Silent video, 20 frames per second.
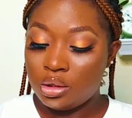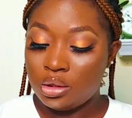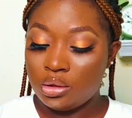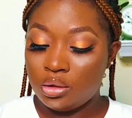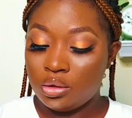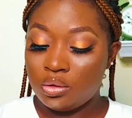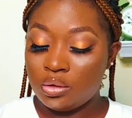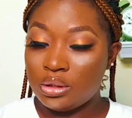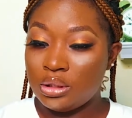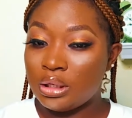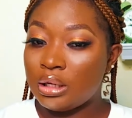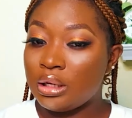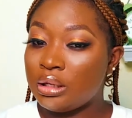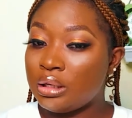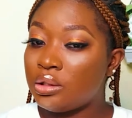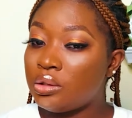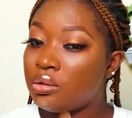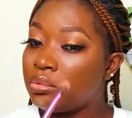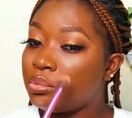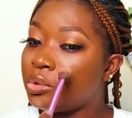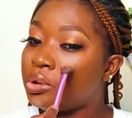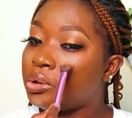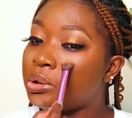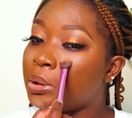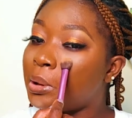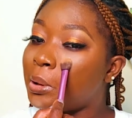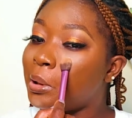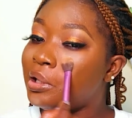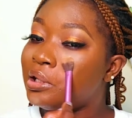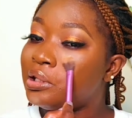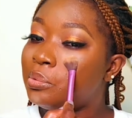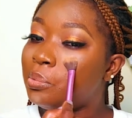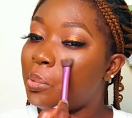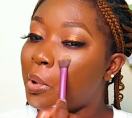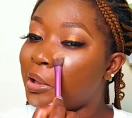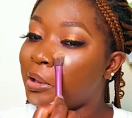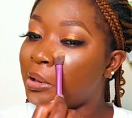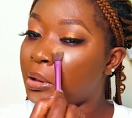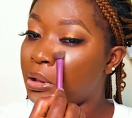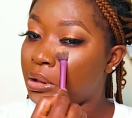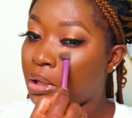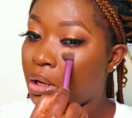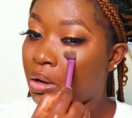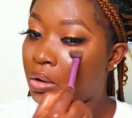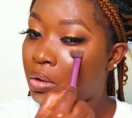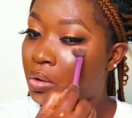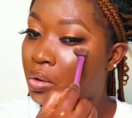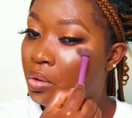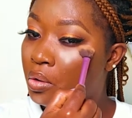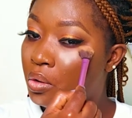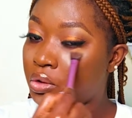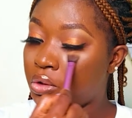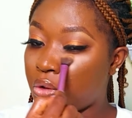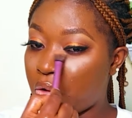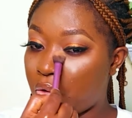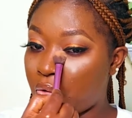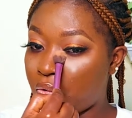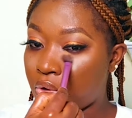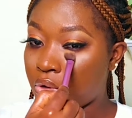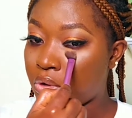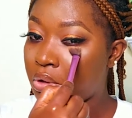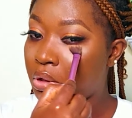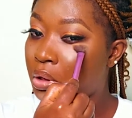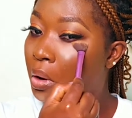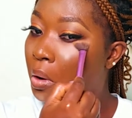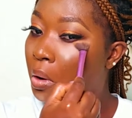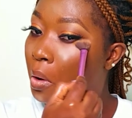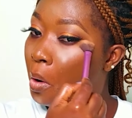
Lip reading: you're not taking in too much and you're spreading it across your face like